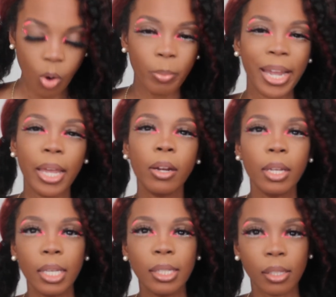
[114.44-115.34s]
my hair
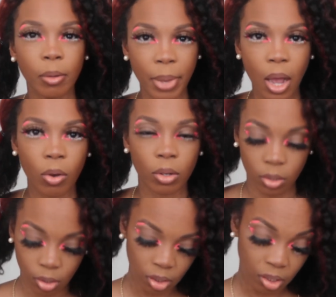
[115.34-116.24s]
is
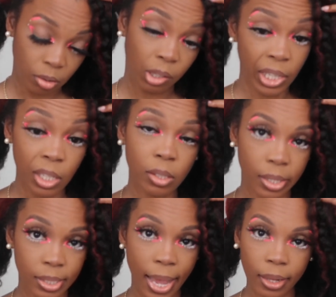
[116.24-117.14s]

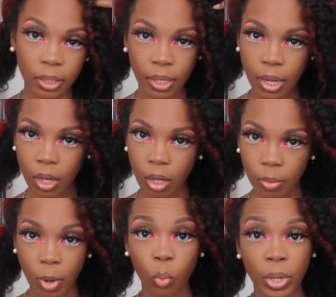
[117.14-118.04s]
exactly
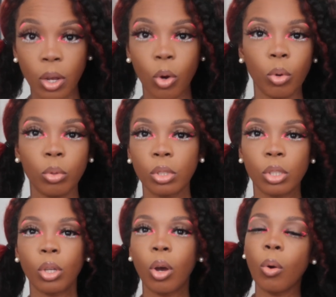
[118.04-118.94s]
a week old.
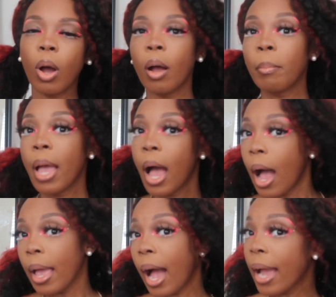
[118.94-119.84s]
So
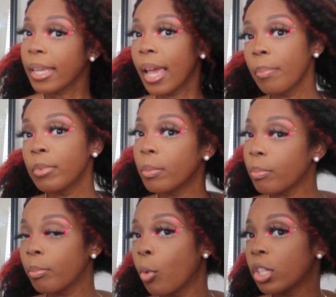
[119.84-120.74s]
I kept
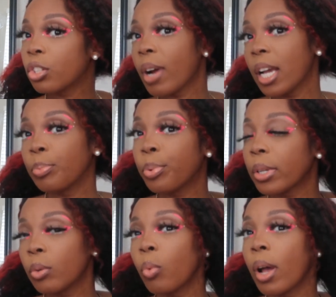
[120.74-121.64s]
it moisturized
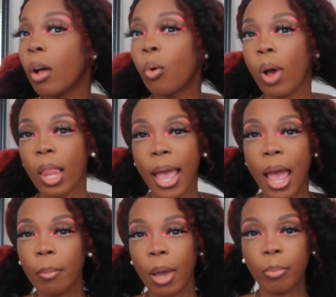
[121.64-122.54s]
pretty well while I had my